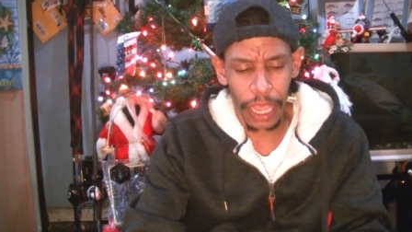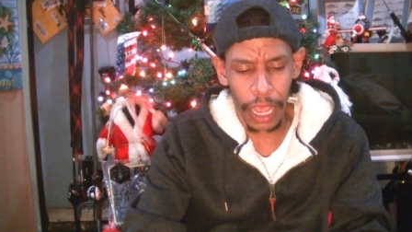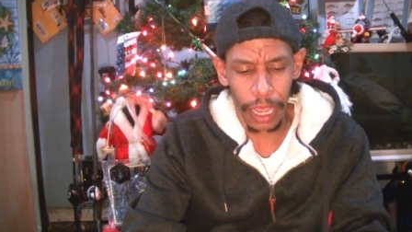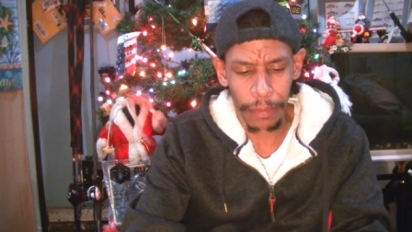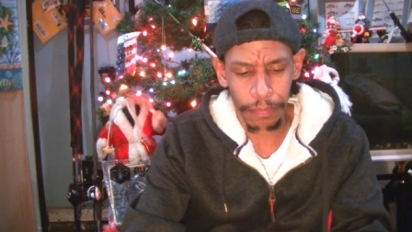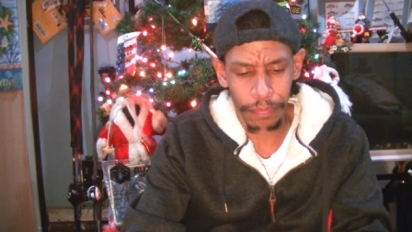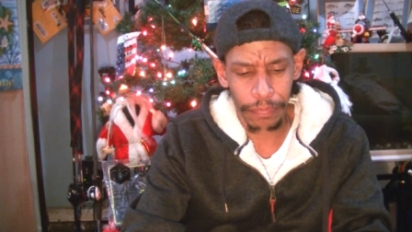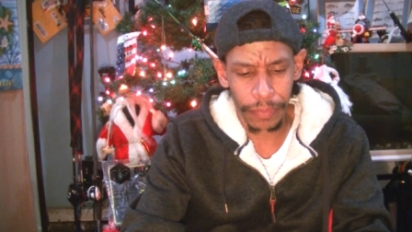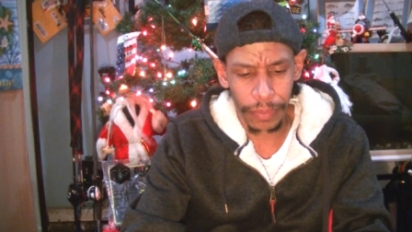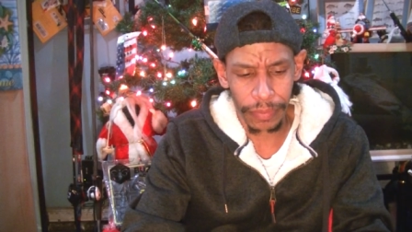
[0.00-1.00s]
Um,
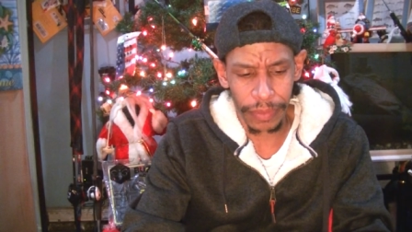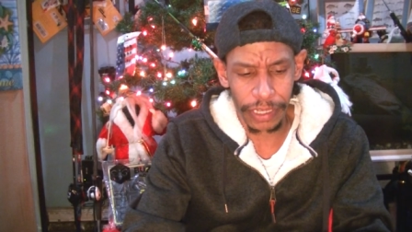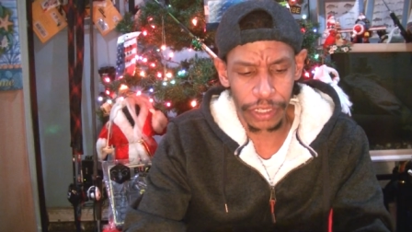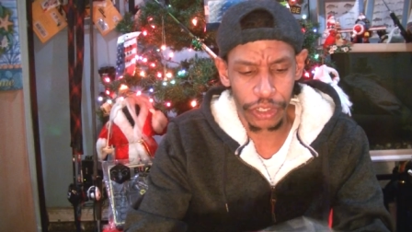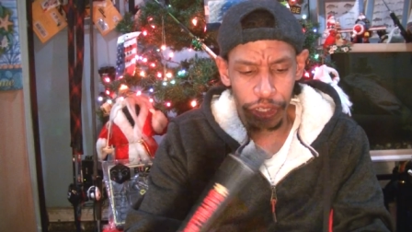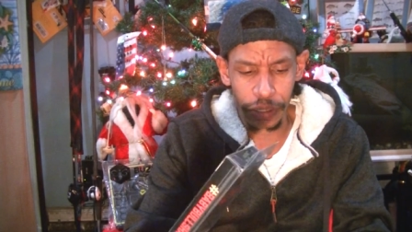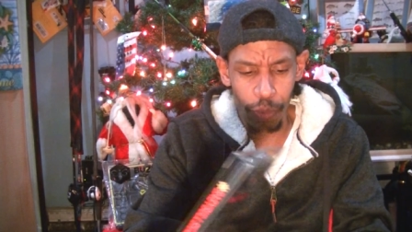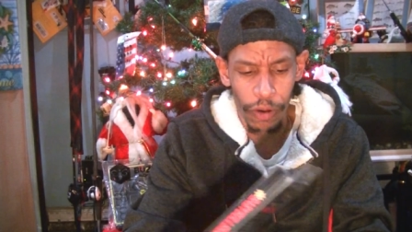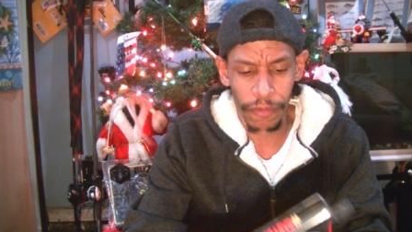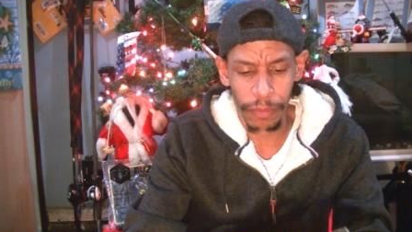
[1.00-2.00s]
this is just
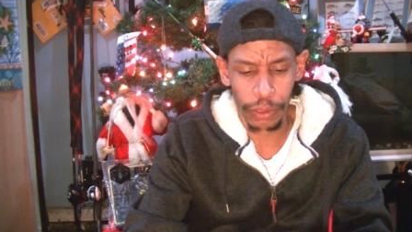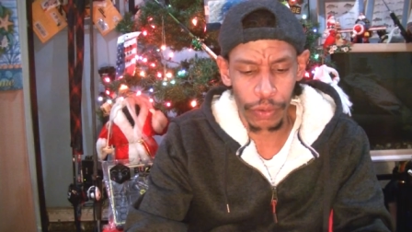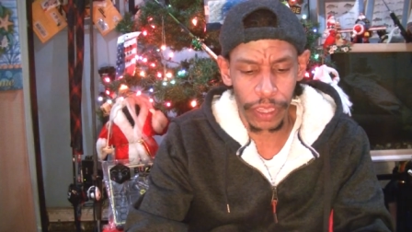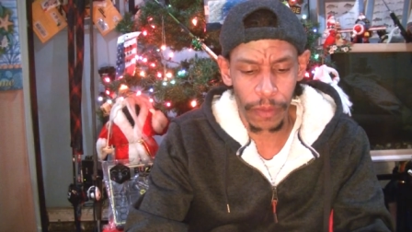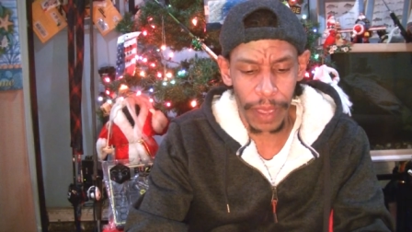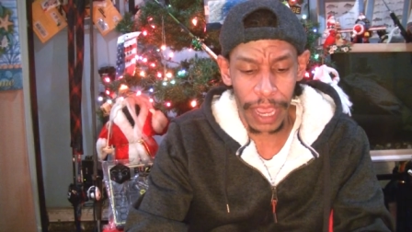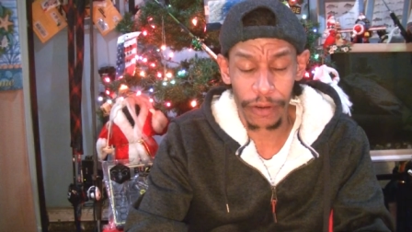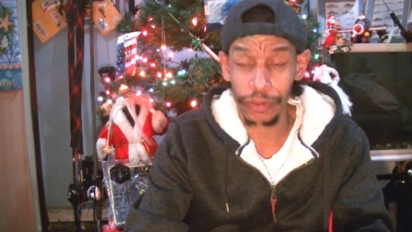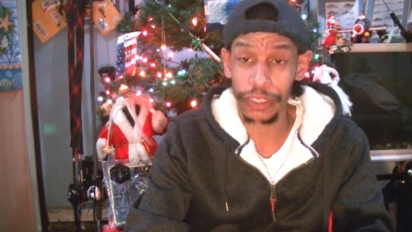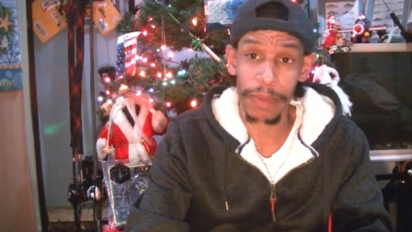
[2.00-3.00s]
more of a bluegill
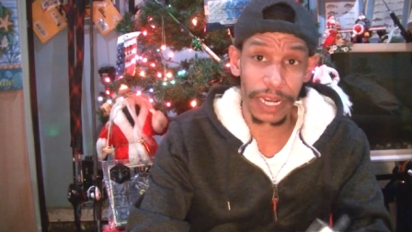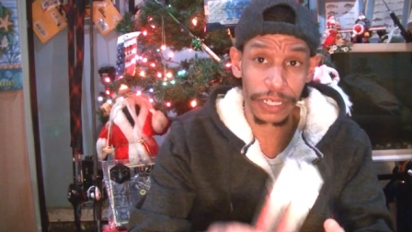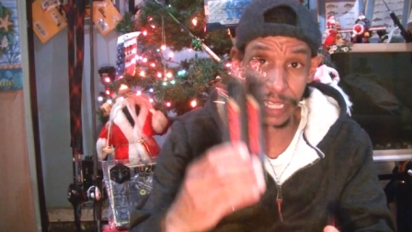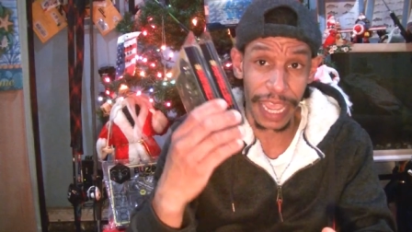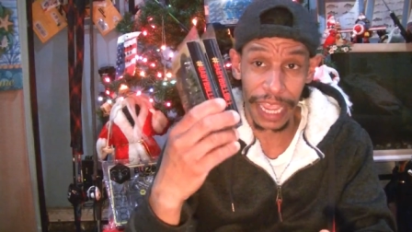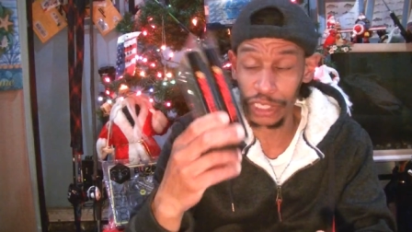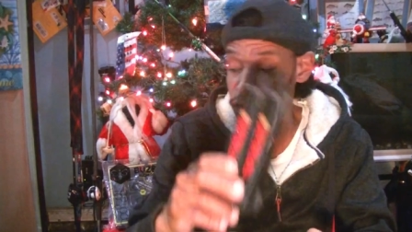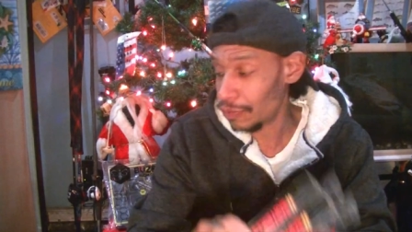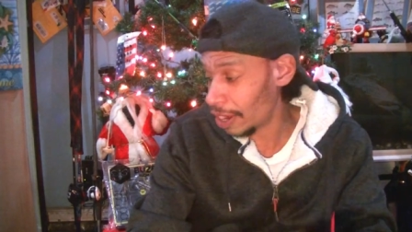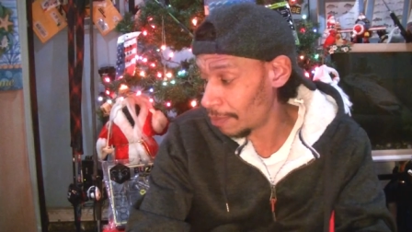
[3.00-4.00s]
pattern which matches the
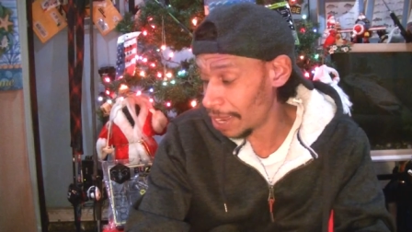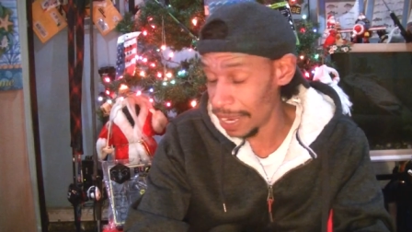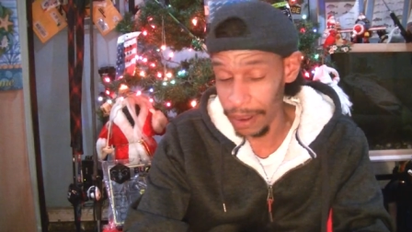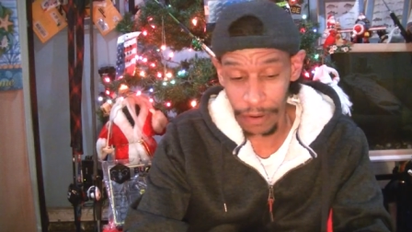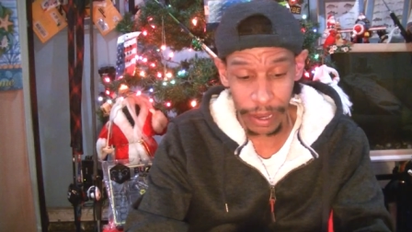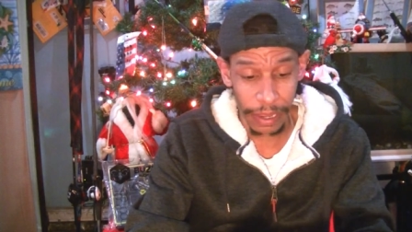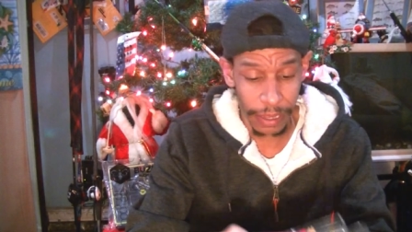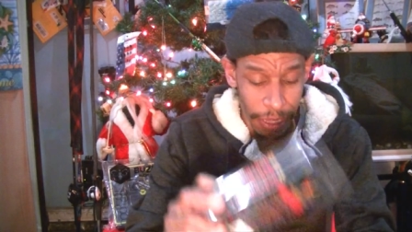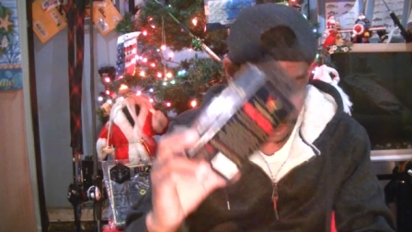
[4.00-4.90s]
hatch around my area.